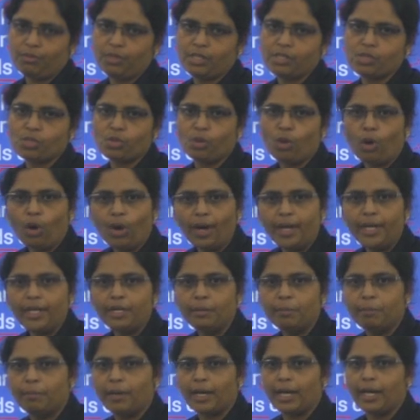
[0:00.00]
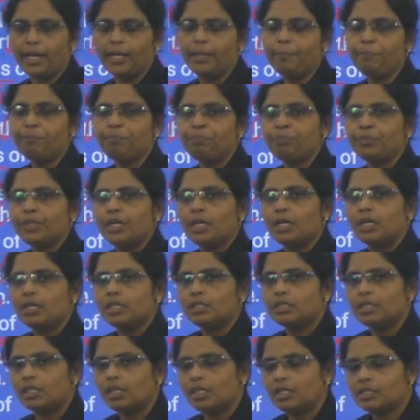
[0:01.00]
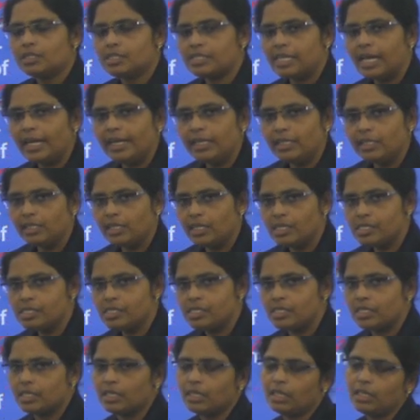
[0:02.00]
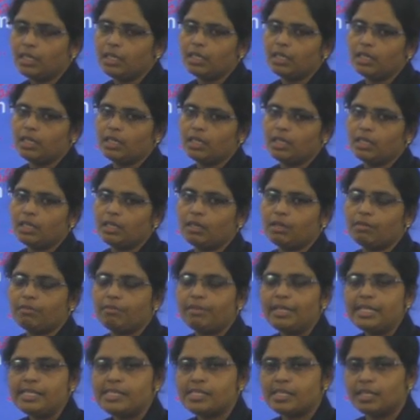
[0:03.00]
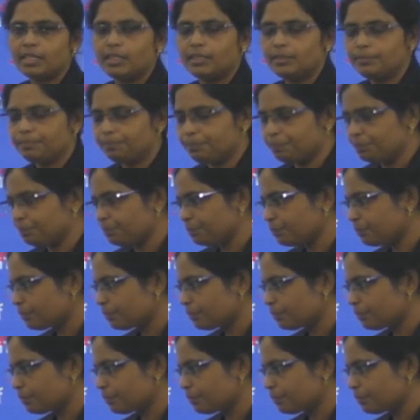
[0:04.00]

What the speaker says: was coined by the scientist Wilson.